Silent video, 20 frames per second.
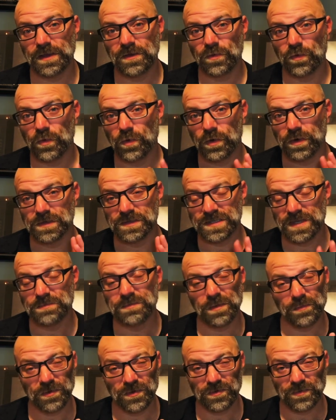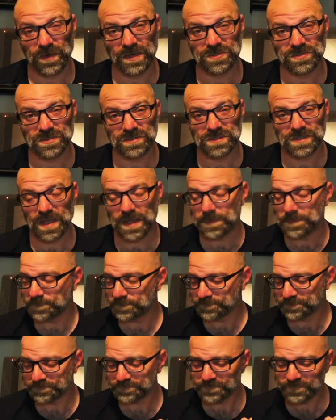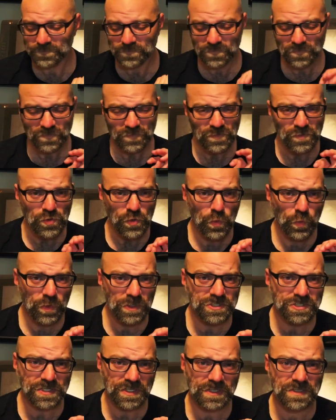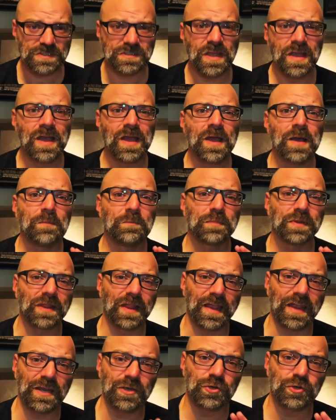or tip number three, I should say, which is plan